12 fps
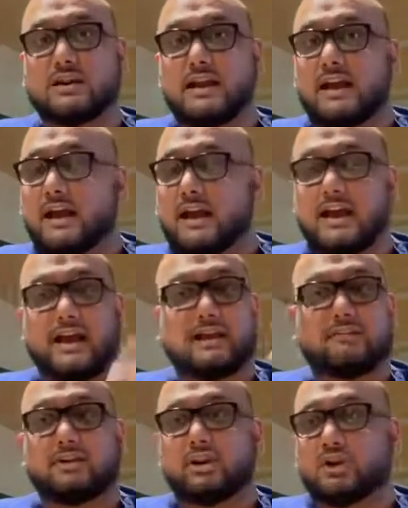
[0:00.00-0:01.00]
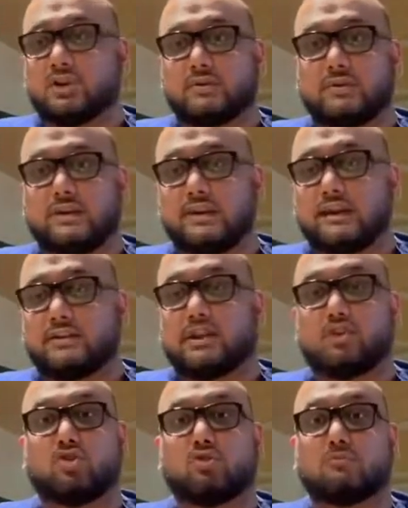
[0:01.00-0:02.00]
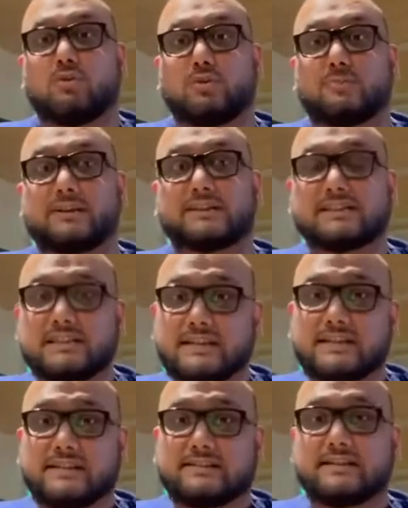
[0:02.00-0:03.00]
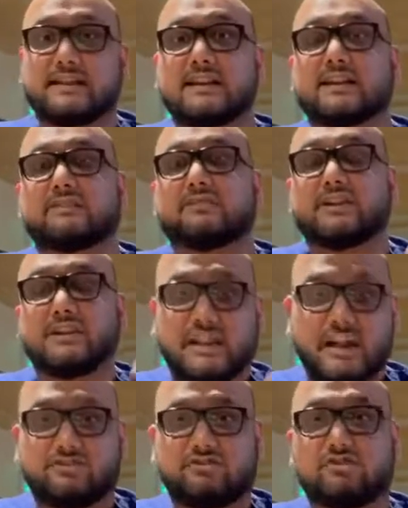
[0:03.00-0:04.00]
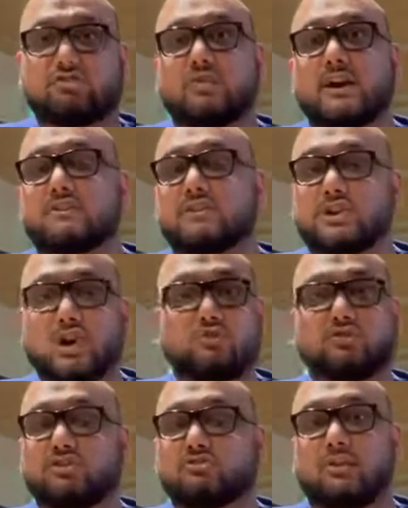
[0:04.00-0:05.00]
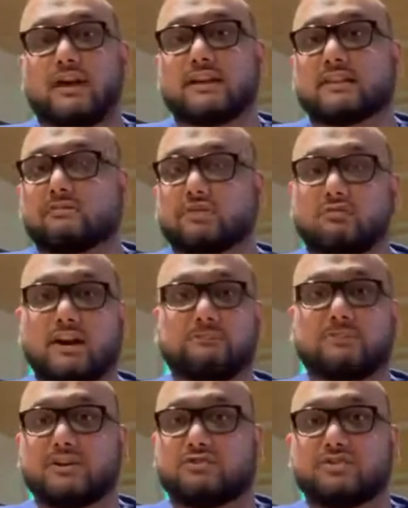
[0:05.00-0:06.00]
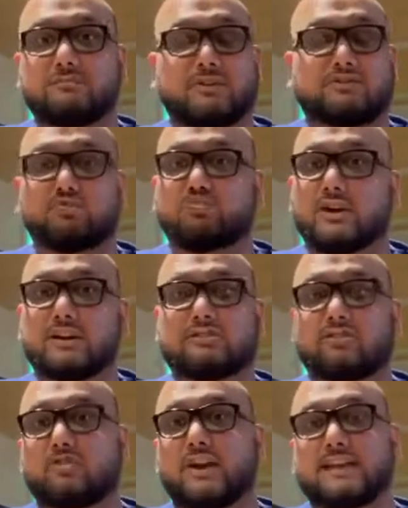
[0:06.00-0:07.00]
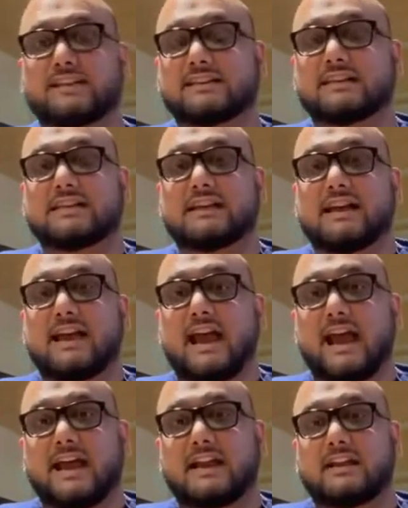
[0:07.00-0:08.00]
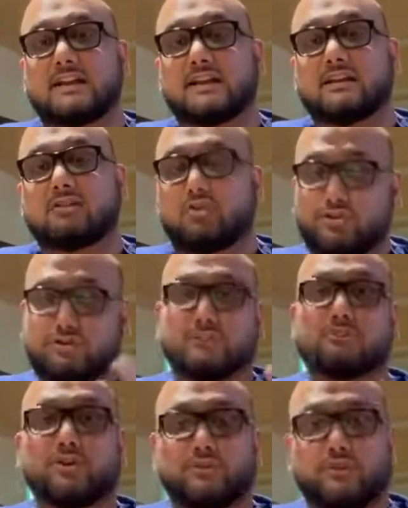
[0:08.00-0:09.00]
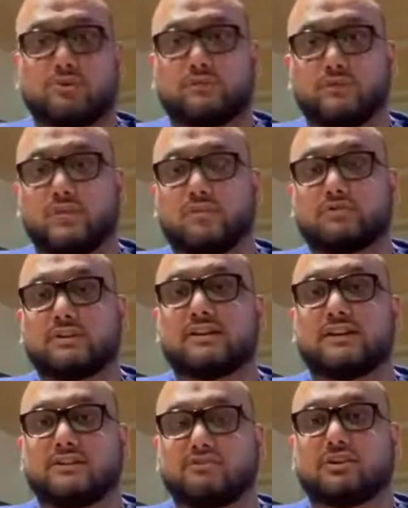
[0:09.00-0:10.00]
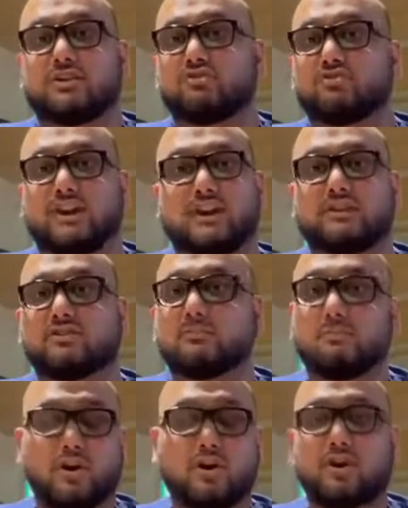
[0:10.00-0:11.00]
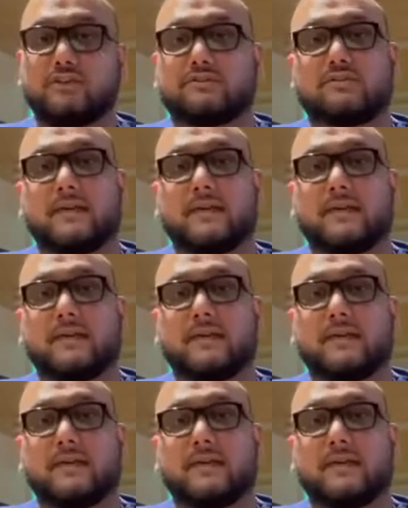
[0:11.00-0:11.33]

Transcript: the comorbidity, seeing if the indication is right, the dose is right, it's for the right patient, patient's weight is correct, and constant monitoring of those, in addition to checking the bloods,